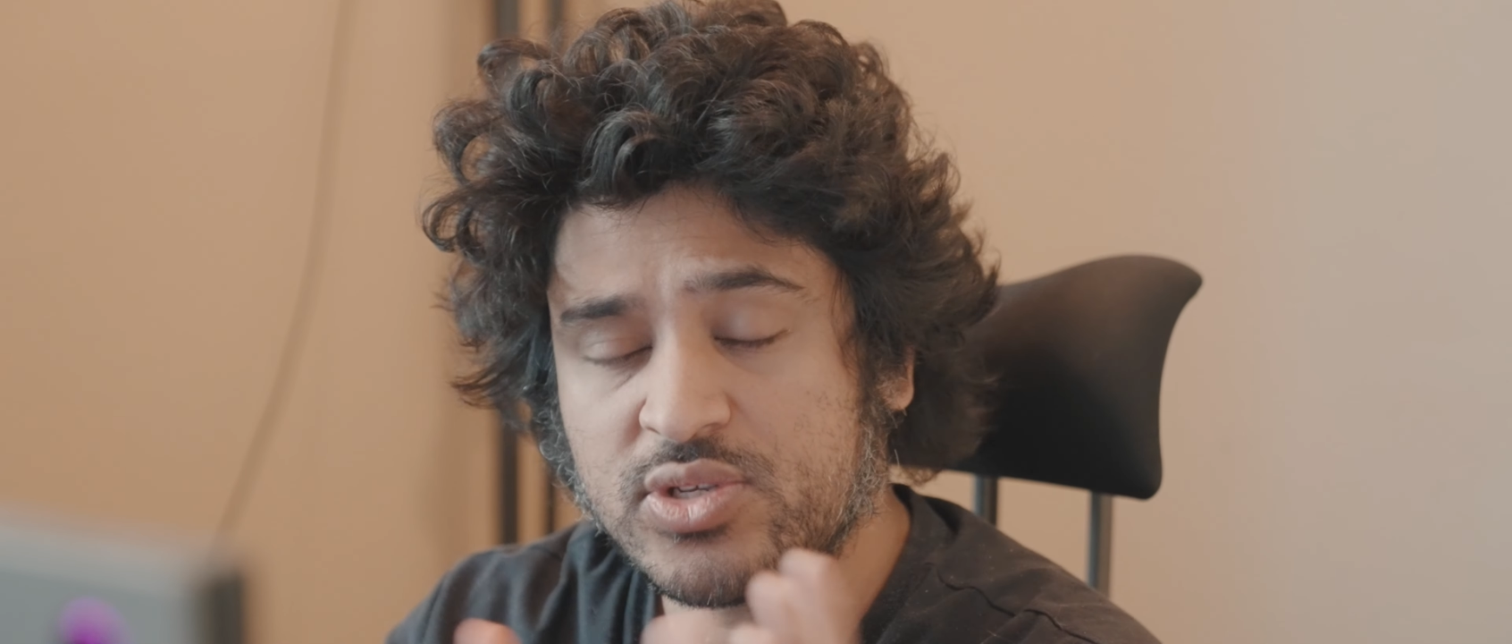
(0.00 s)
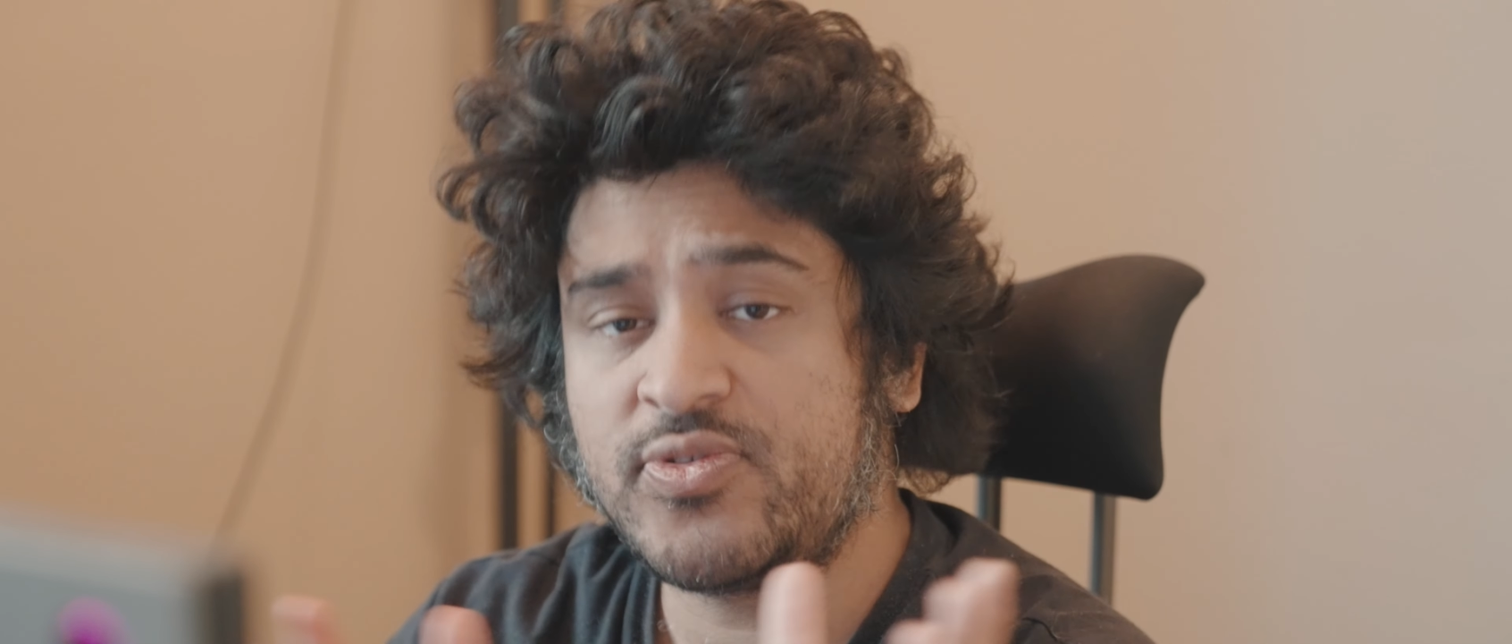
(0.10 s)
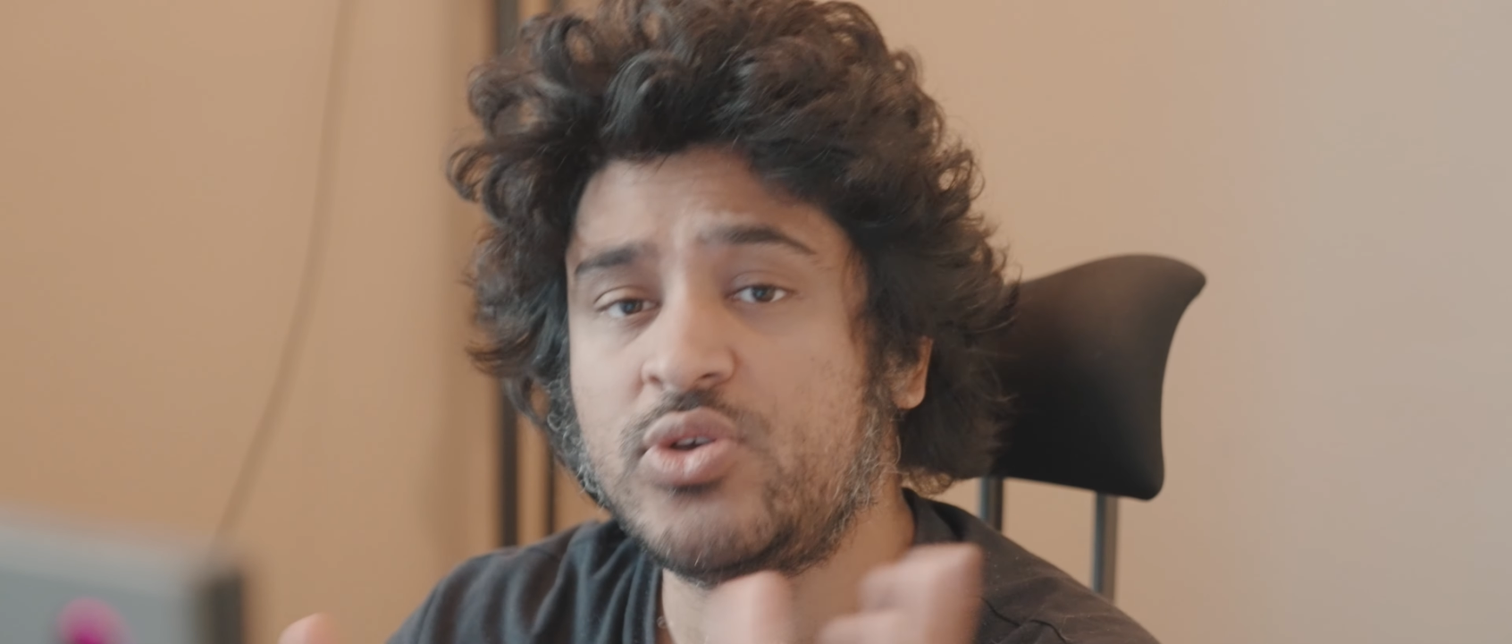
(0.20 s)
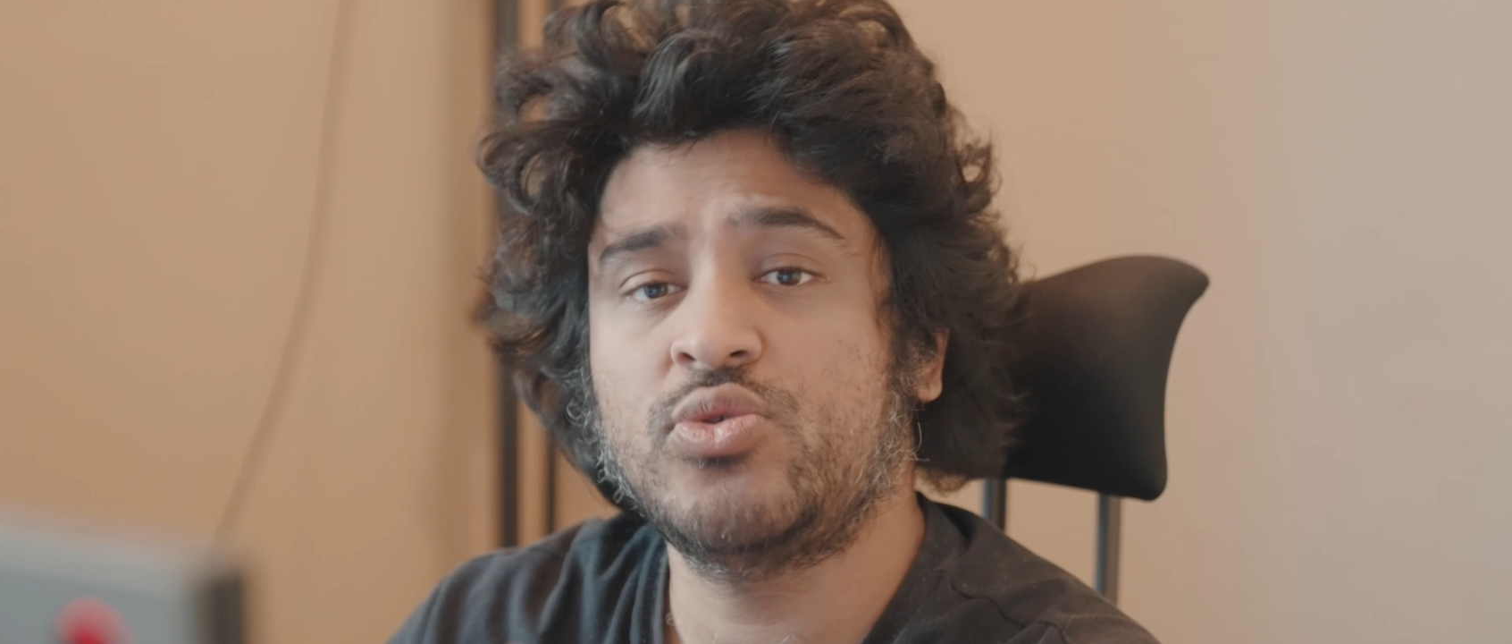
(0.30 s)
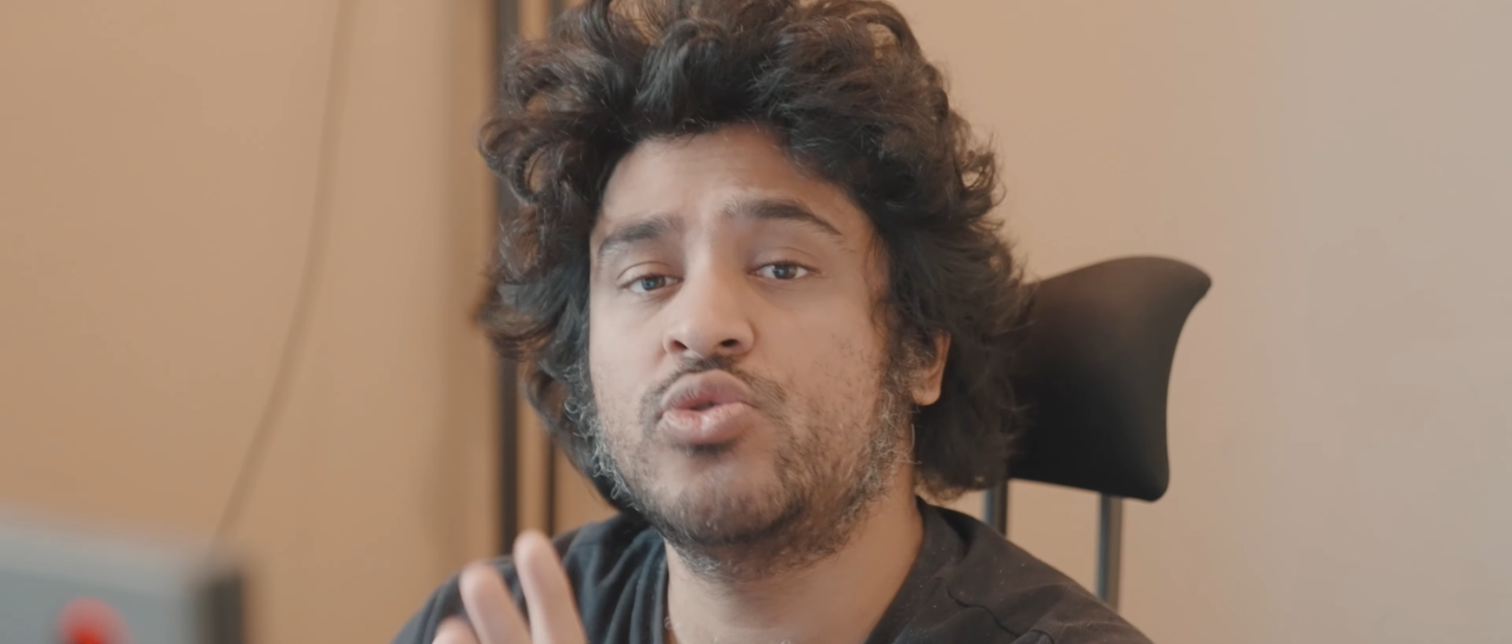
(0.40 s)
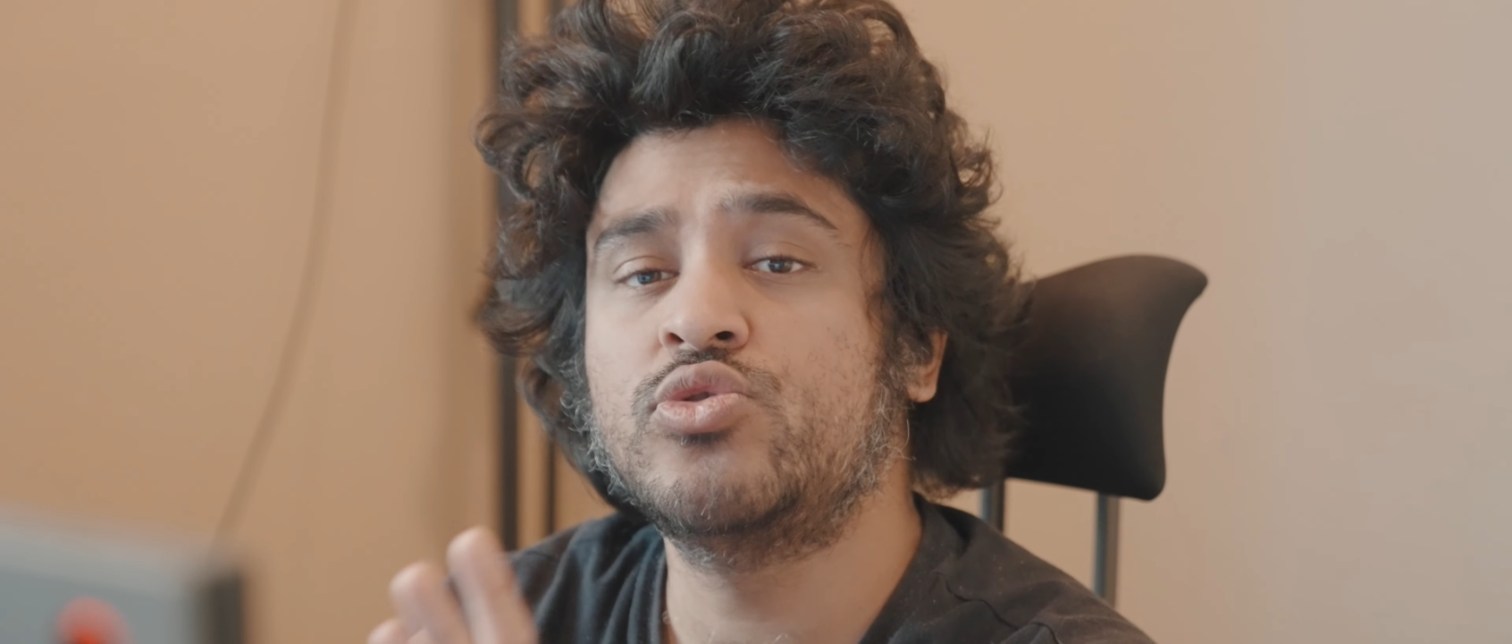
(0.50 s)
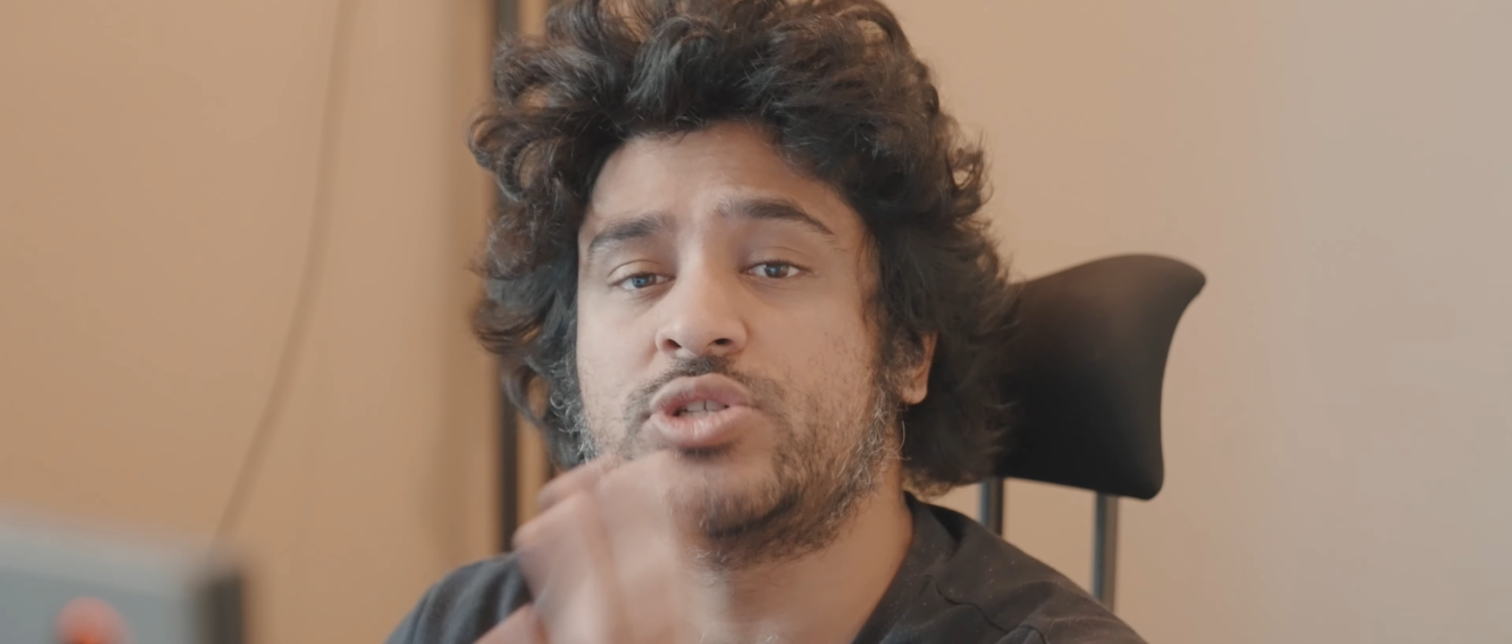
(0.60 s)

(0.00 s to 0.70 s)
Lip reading: of you who